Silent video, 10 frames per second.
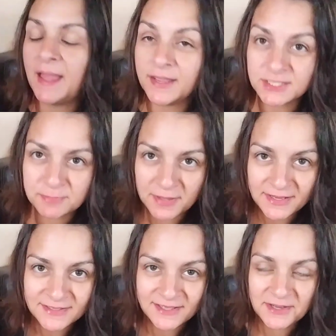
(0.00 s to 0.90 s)
I
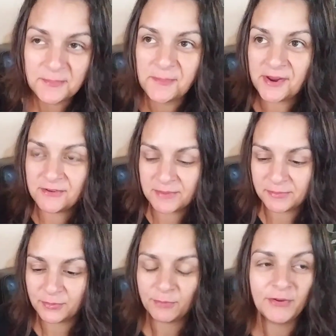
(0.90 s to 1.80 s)
explained it. I
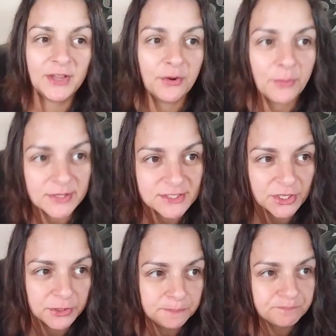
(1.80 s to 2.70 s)
remember what video it was, too.